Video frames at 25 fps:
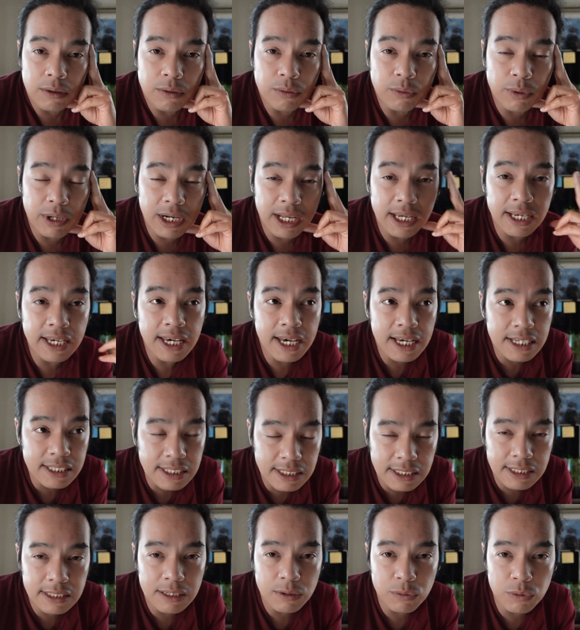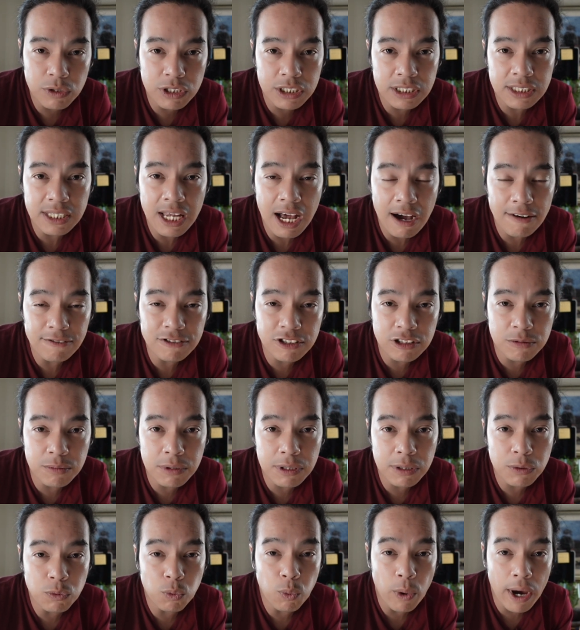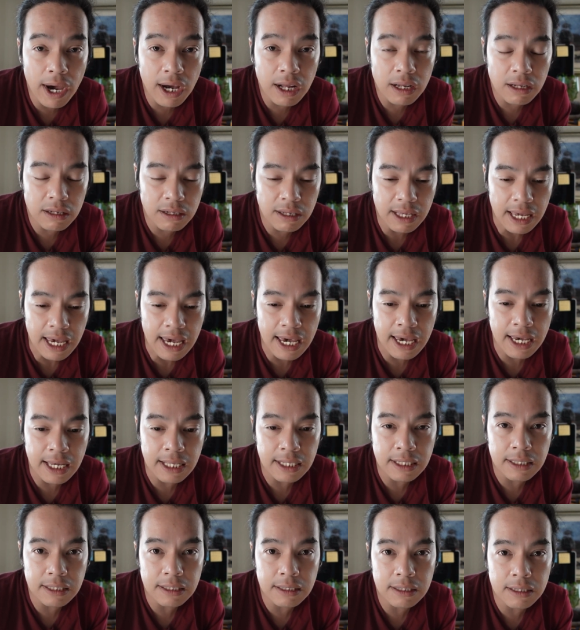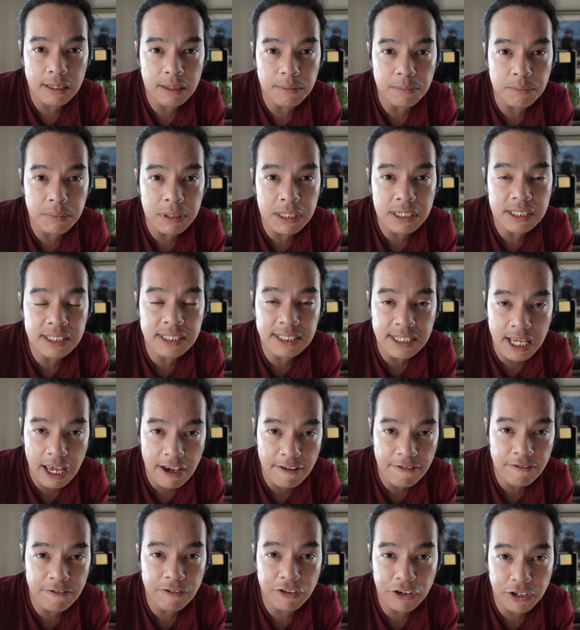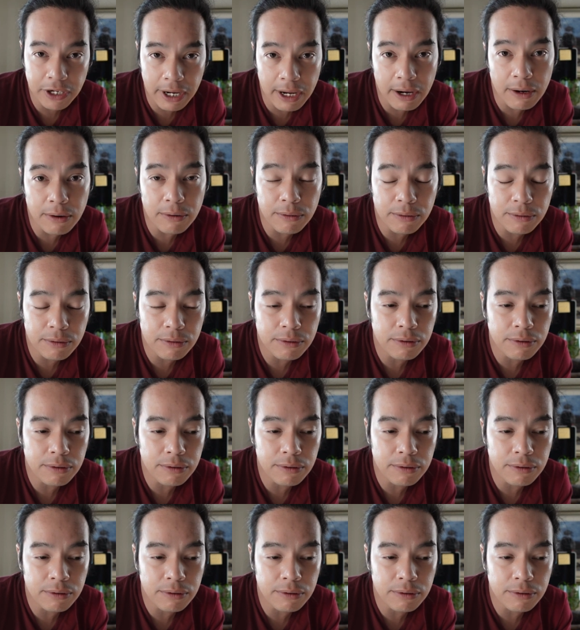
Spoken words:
Well, I guess we just have to be well and be safe for now.